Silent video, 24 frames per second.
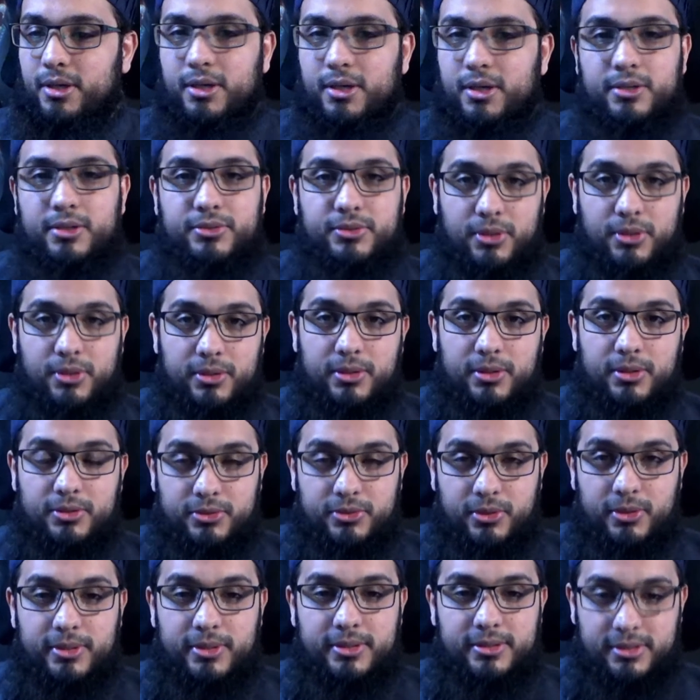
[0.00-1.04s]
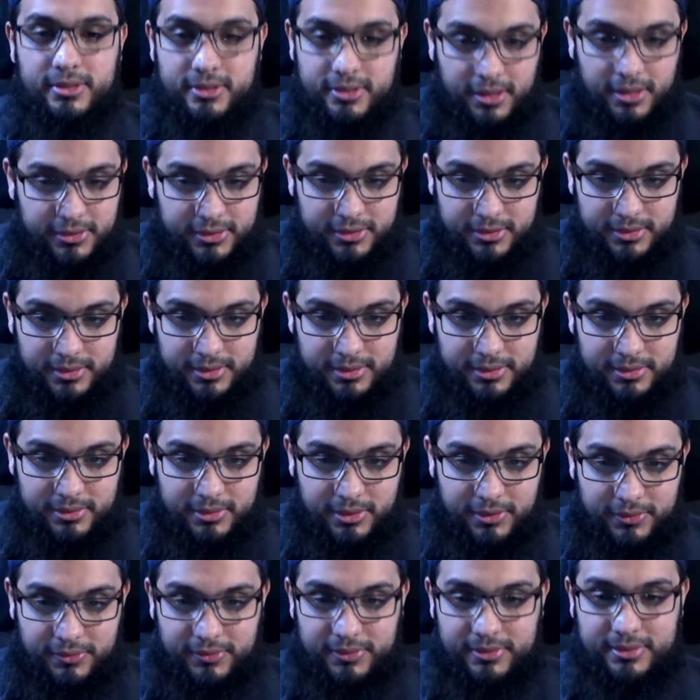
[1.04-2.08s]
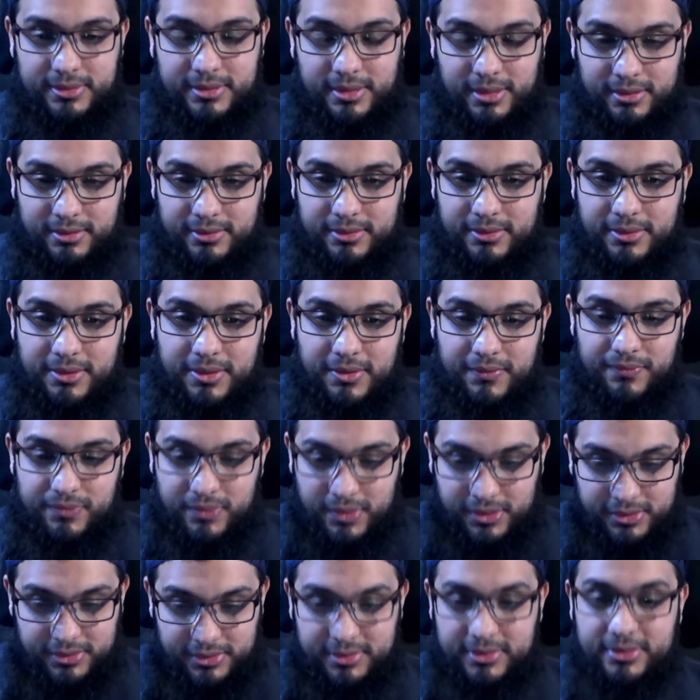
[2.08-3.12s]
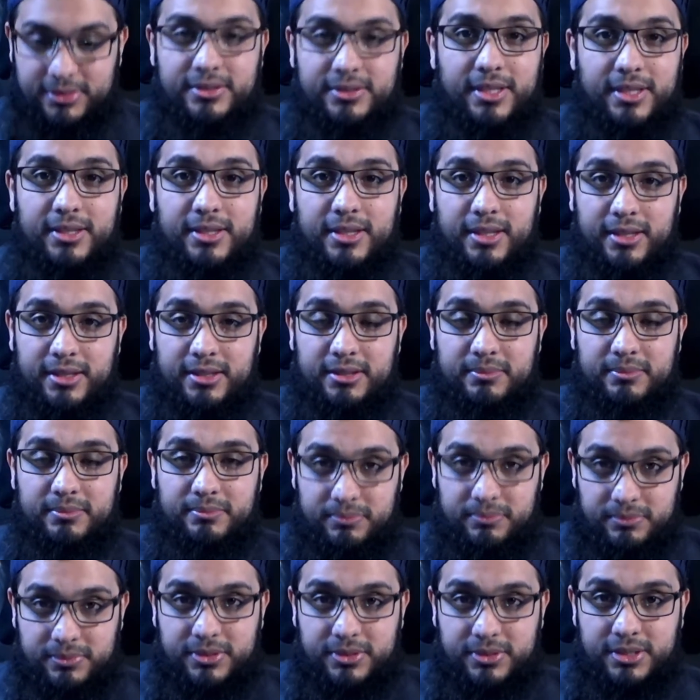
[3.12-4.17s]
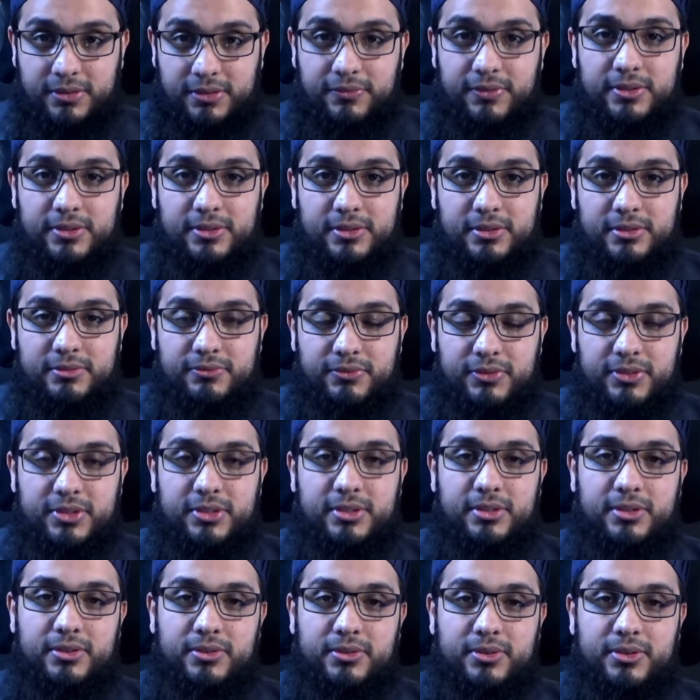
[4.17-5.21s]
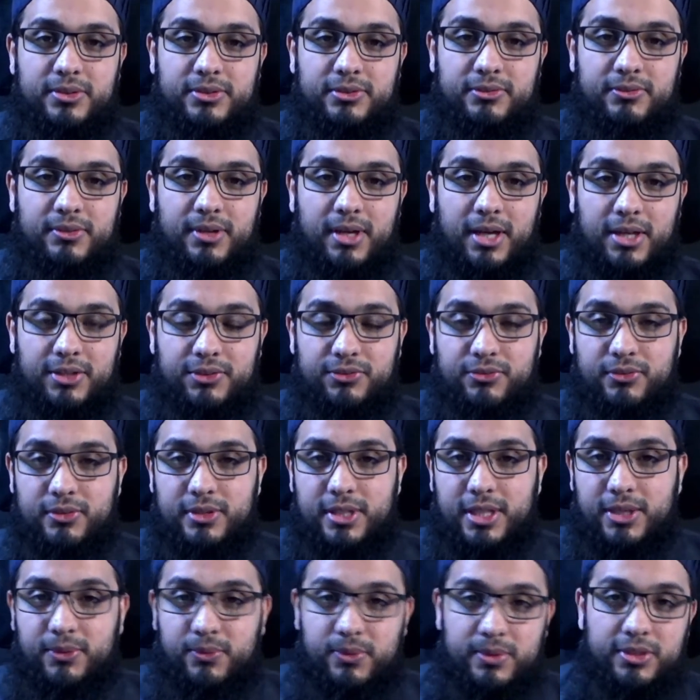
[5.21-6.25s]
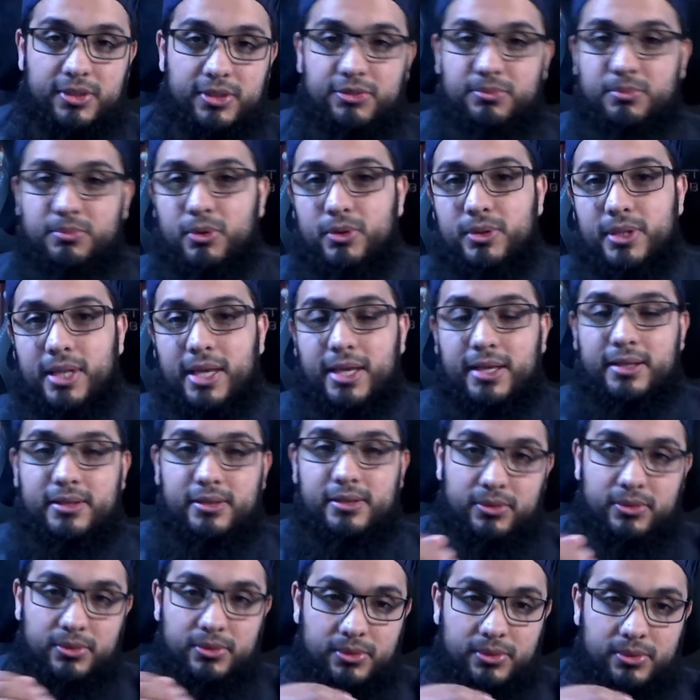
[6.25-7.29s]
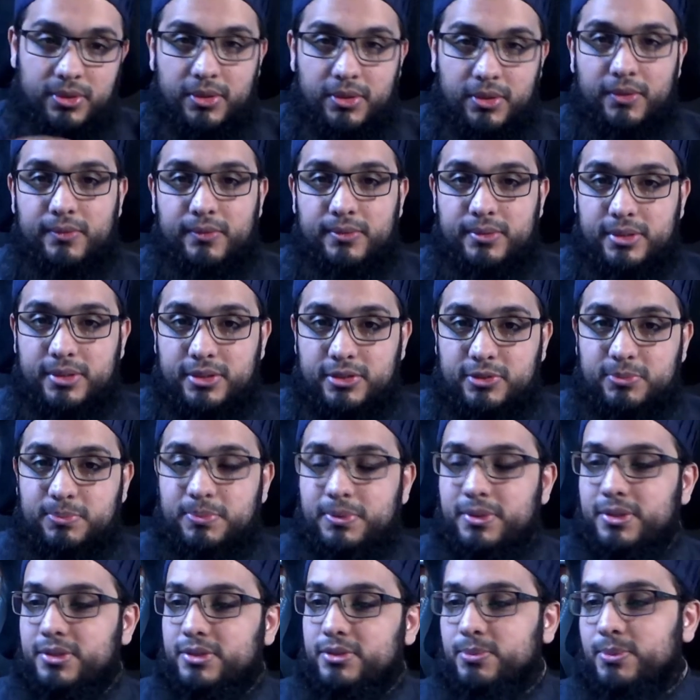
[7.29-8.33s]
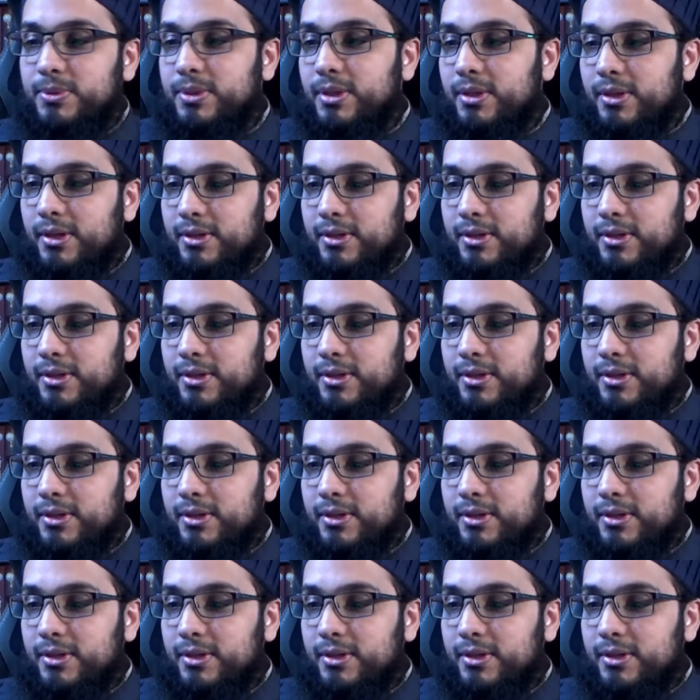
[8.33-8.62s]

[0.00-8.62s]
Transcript: a solid najasa, if it's going to stay there, you're going to see the physical trace of it. As for liquid, it's more likely to disperse with the